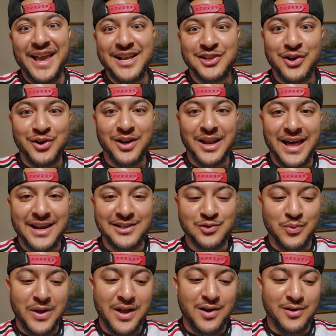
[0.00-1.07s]
he gets hurt a lot
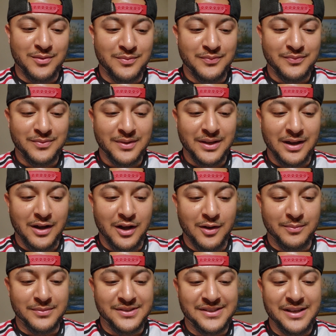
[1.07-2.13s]
as well.
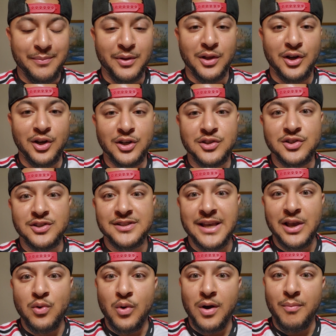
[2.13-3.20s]
Um, similar to
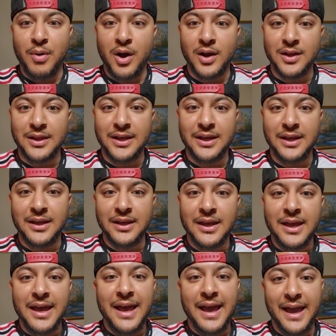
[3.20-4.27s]
Saquon Barkley
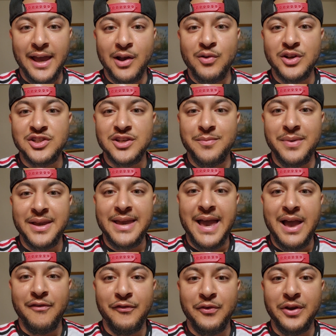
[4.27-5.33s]
and Christian
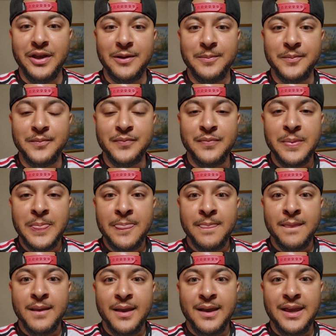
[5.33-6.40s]
McCaffrey,
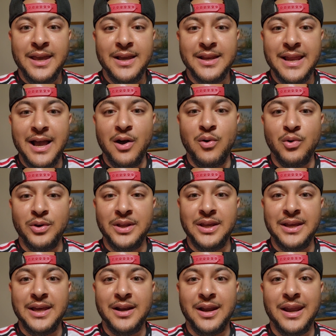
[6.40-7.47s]
he can not
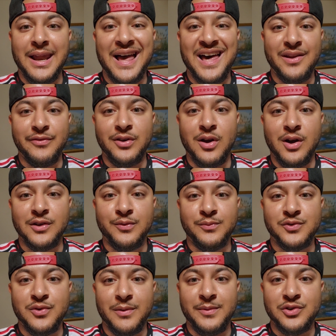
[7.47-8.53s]
only get a lot of yards
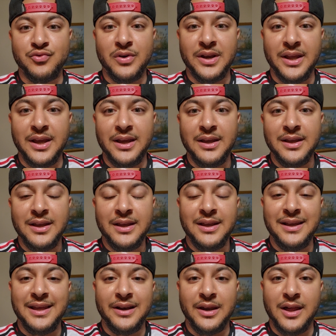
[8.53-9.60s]
from scrimmage running,
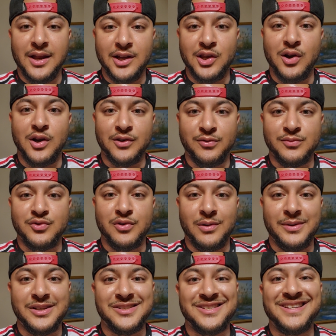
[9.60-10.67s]
get a lot of yards from
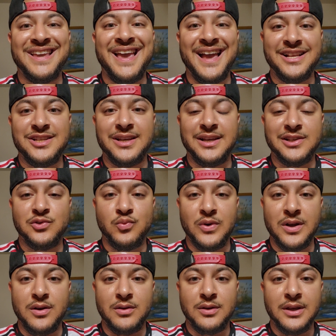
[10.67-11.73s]
scrimmage catching as
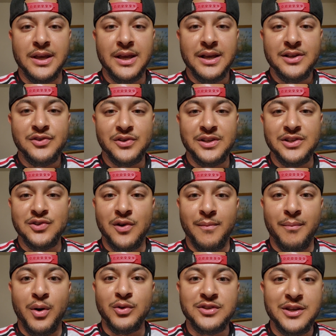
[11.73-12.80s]
well. So these are
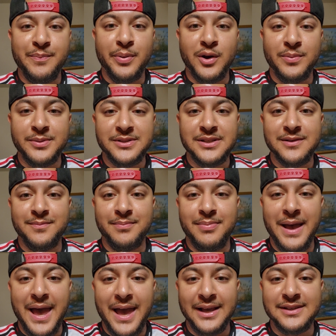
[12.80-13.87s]
multi-purpose
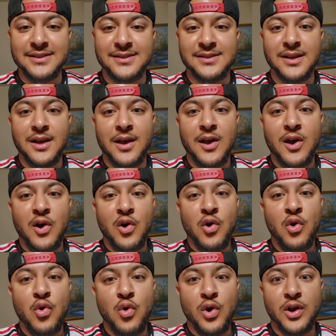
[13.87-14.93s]
backs
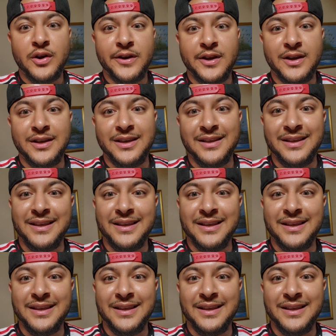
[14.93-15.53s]
who are going to